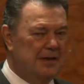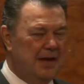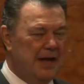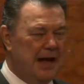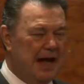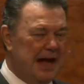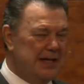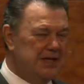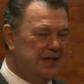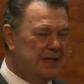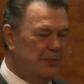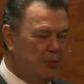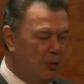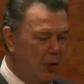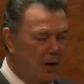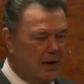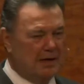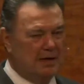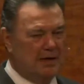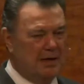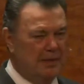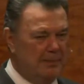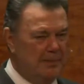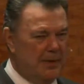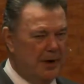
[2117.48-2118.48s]
That's one
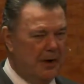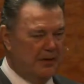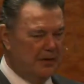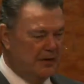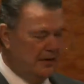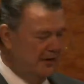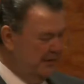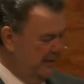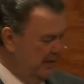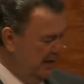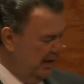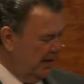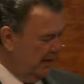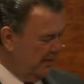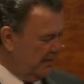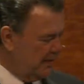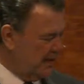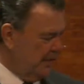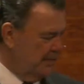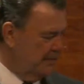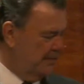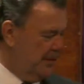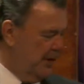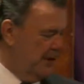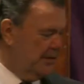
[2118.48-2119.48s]
component. The other
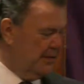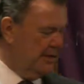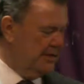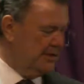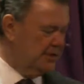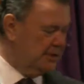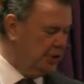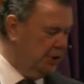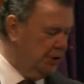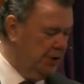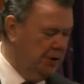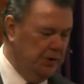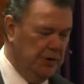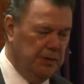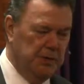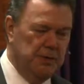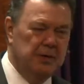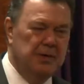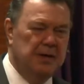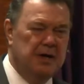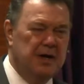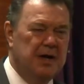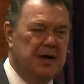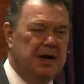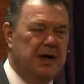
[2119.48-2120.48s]
component, two,
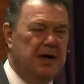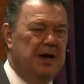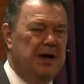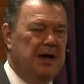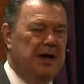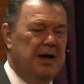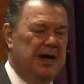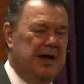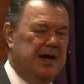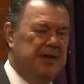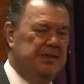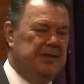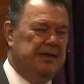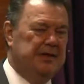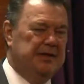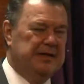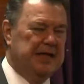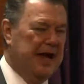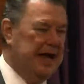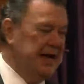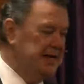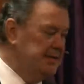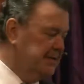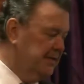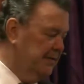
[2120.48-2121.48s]
in the
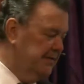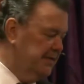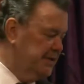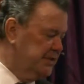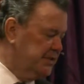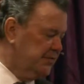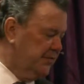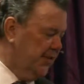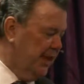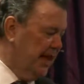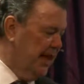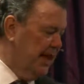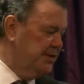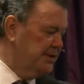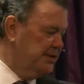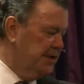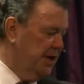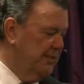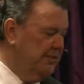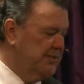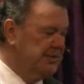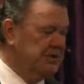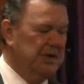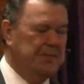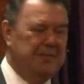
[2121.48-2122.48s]
days of His flesh, He
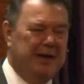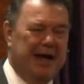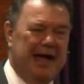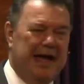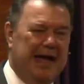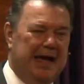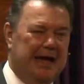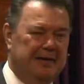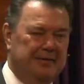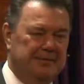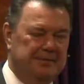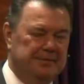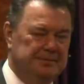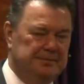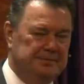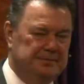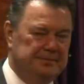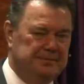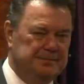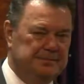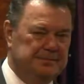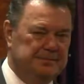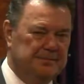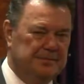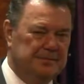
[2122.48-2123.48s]
was a man
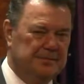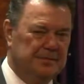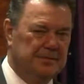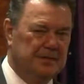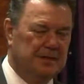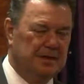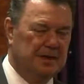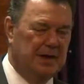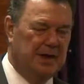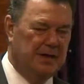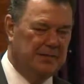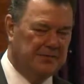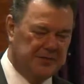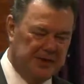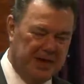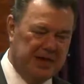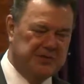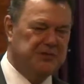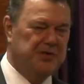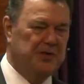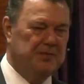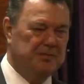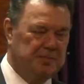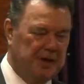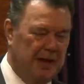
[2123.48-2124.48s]
of
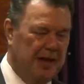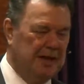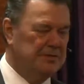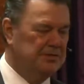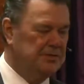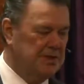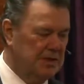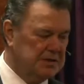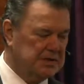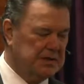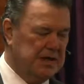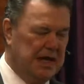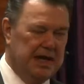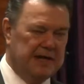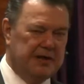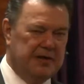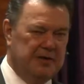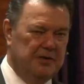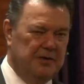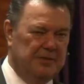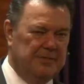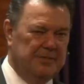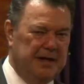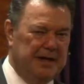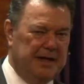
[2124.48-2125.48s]
flesh and blood, just like
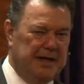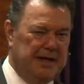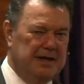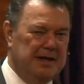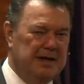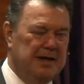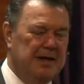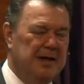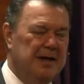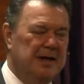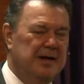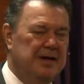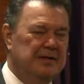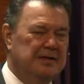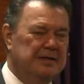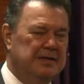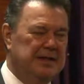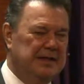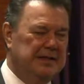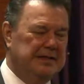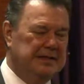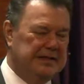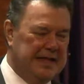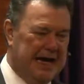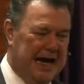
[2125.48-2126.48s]
you and me,
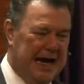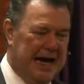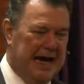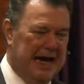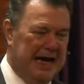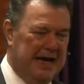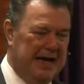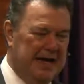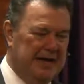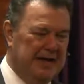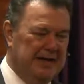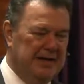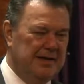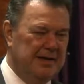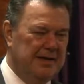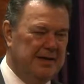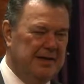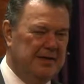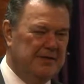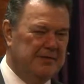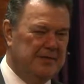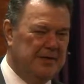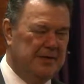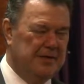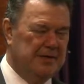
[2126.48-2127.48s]
to die
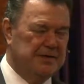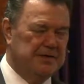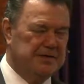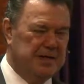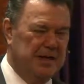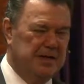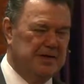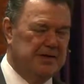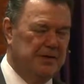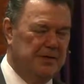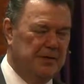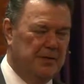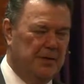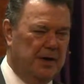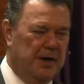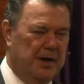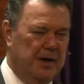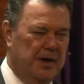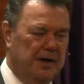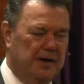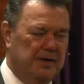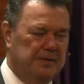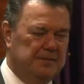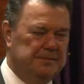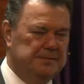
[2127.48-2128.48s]
for the sin of the
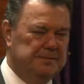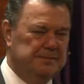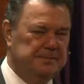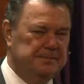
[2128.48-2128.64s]
world.